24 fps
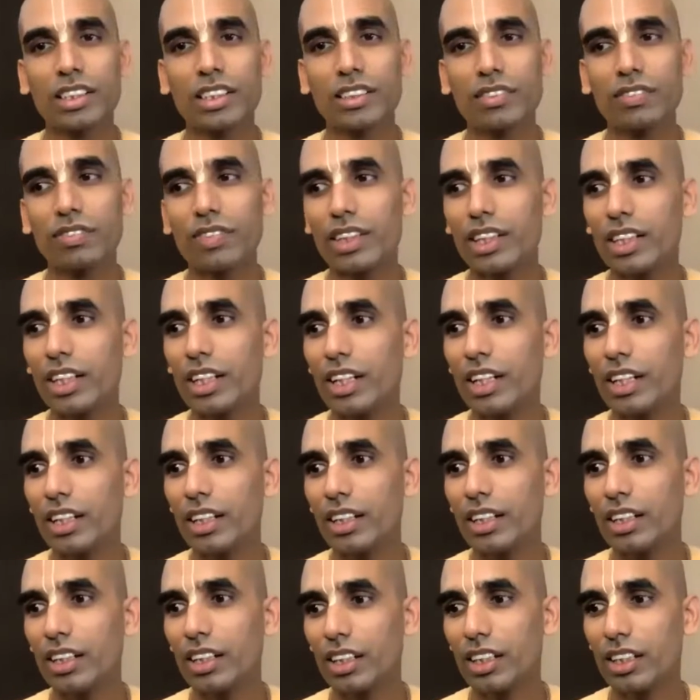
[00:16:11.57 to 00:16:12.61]
we
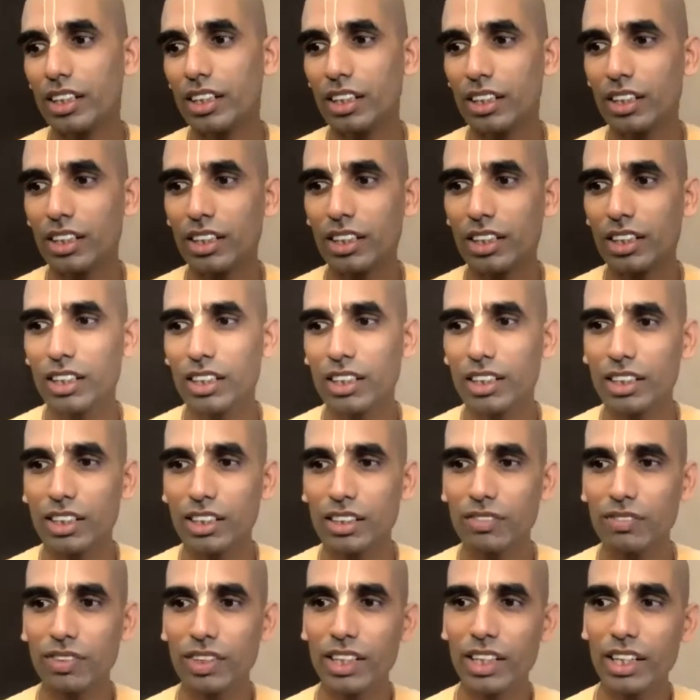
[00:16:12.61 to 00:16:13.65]
need
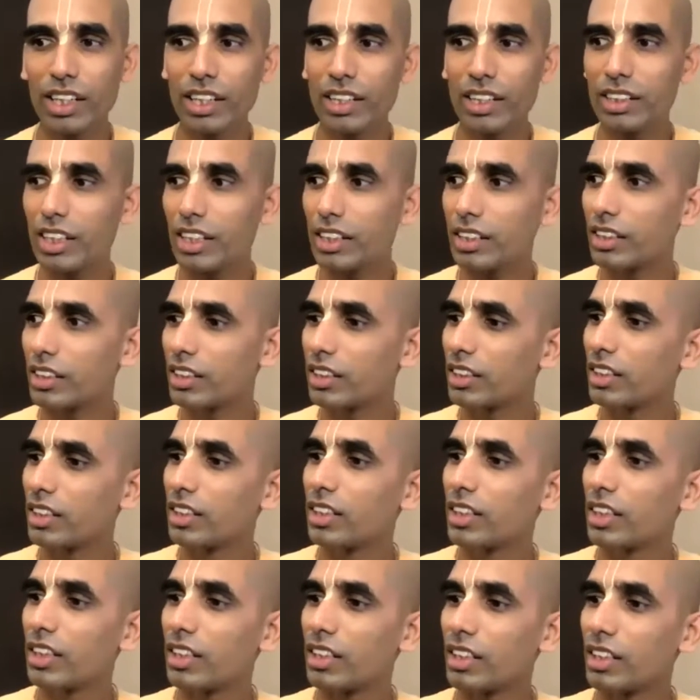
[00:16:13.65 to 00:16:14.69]
that
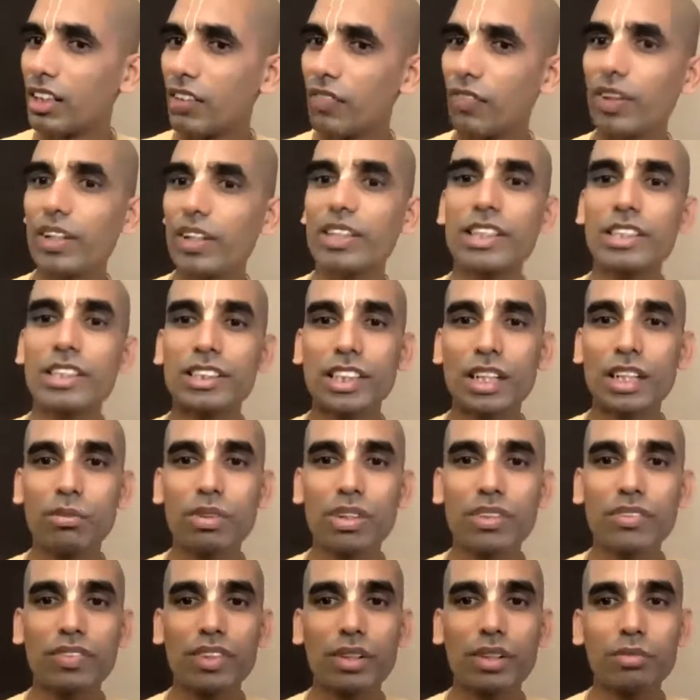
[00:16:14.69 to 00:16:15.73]
effulgence
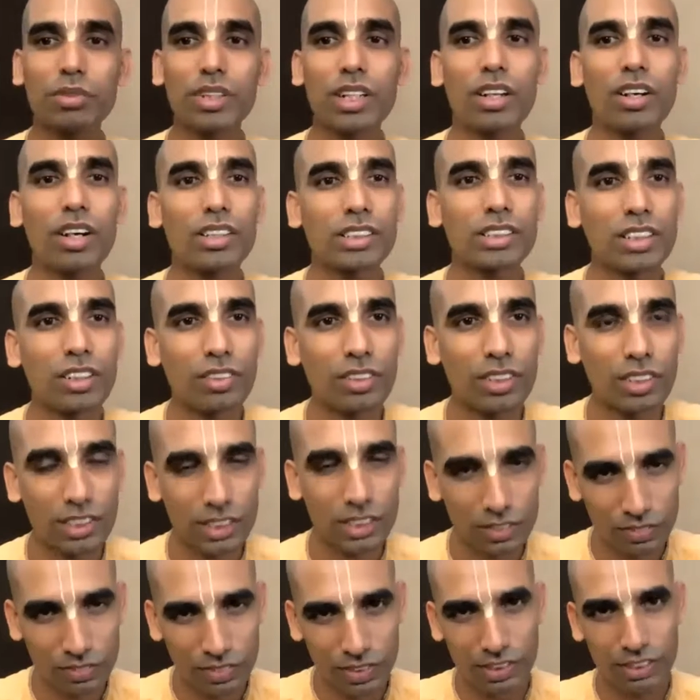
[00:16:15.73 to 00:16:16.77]
coming from the Lord's
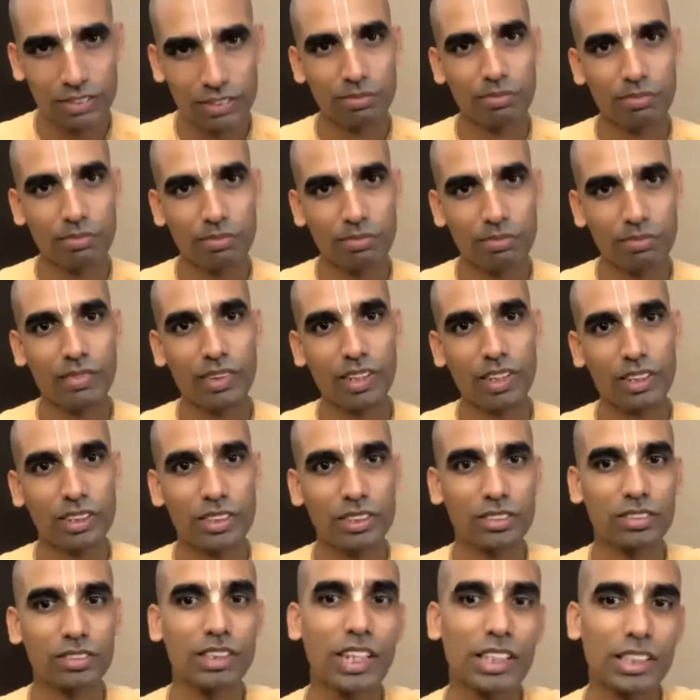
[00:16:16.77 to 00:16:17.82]
lotus feet.
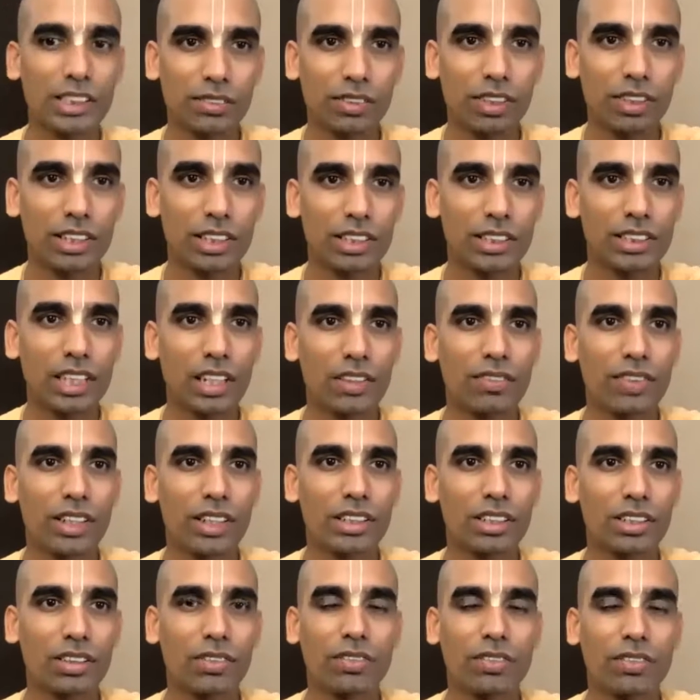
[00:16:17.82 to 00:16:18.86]
So that's what is the
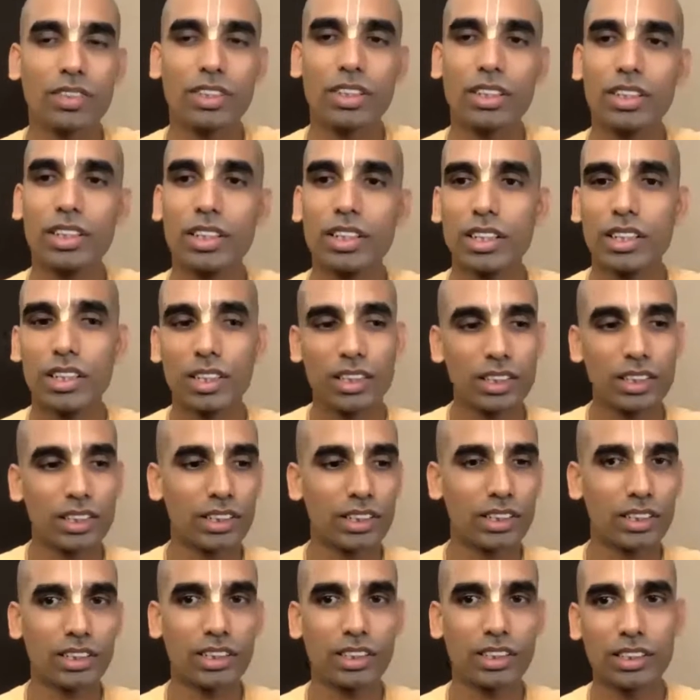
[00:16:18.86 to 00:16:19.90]
effect of
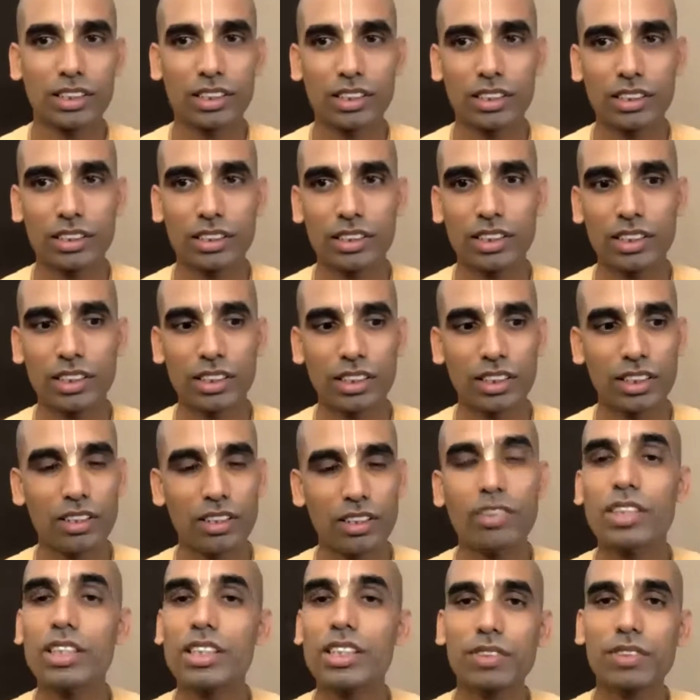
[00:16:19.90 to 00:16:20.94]
the
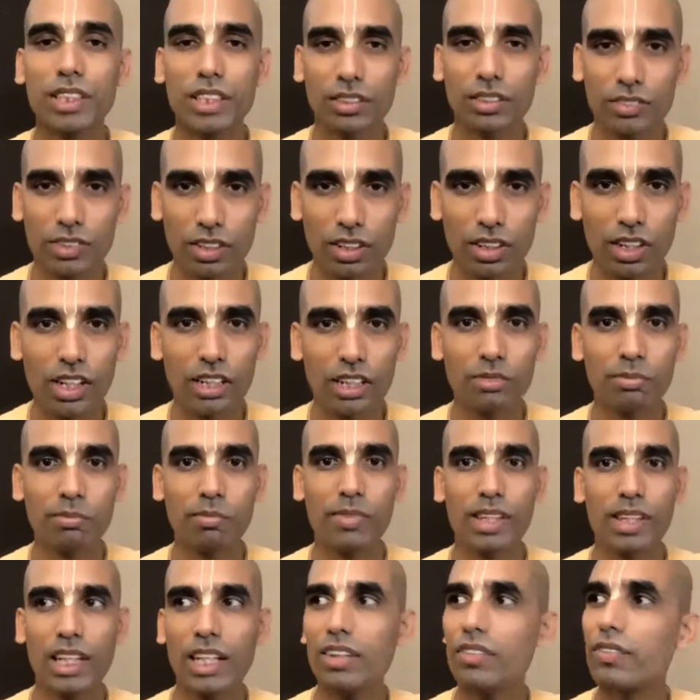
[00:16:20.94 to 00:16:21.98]
lotus feet of the Lord.
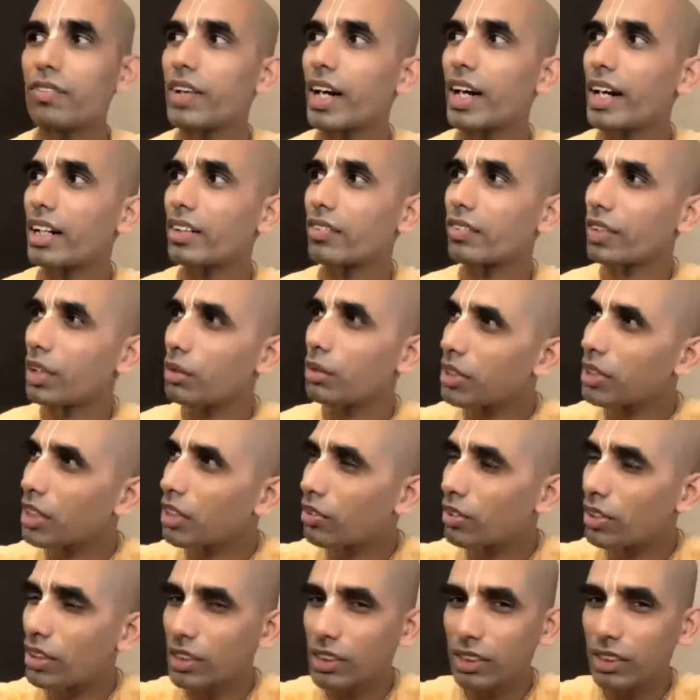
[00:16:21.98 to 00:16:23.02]
In fact, from the
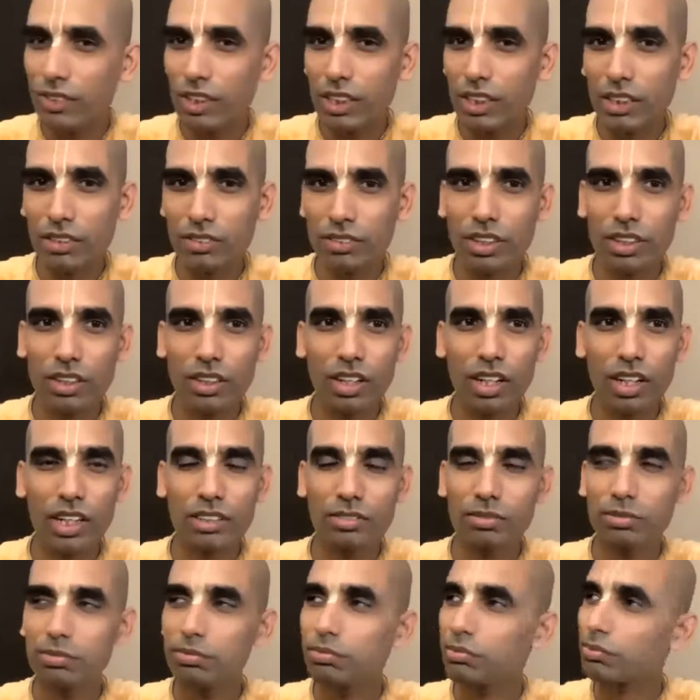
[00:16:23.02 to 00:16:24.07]
lotus feet of the
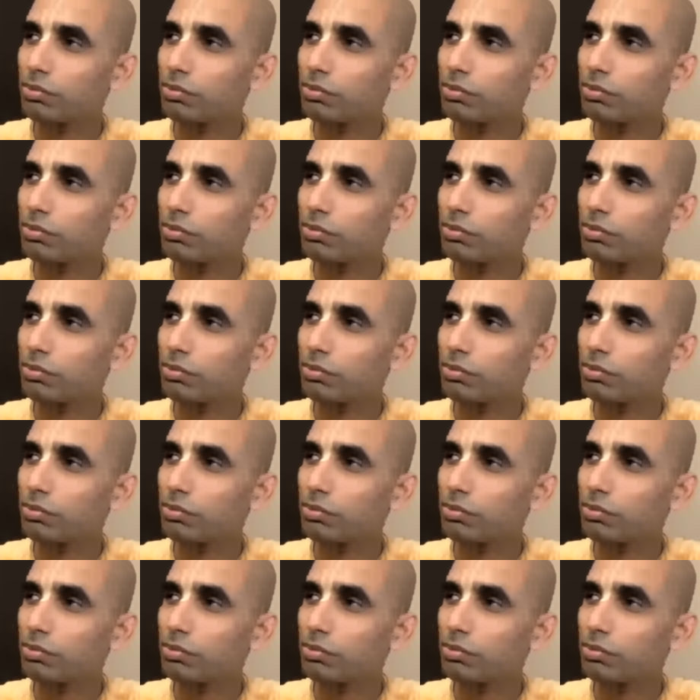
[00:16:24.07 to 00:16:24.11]
Lord,